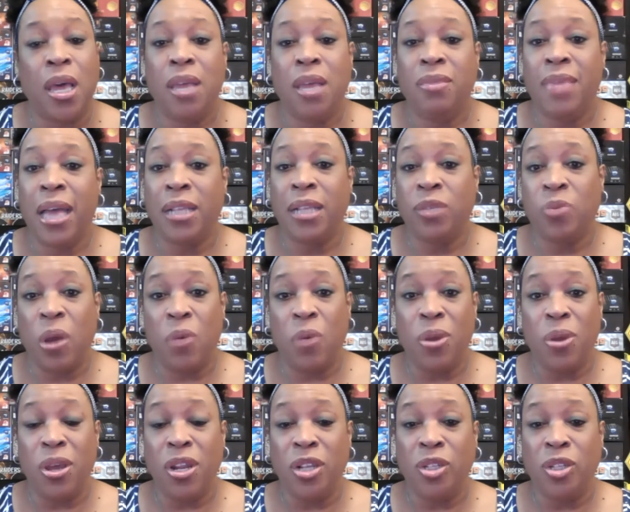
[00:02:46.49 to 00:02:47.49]
That's why we're
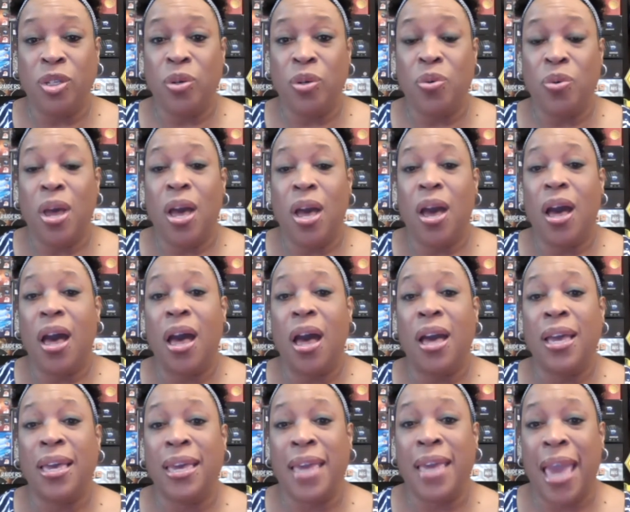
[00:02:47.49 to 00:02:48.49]
going to do a
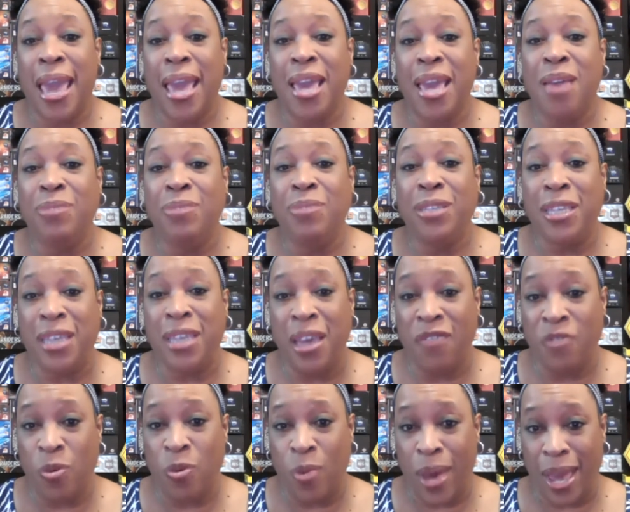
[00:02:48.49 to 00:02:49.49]
games
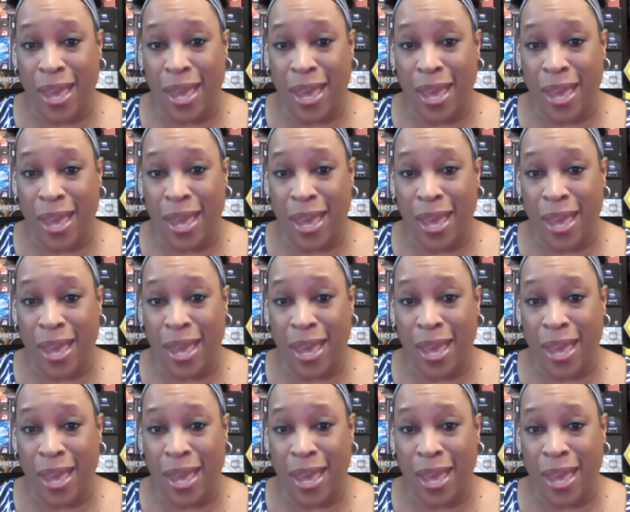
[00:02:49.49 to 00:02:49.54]
giveaway.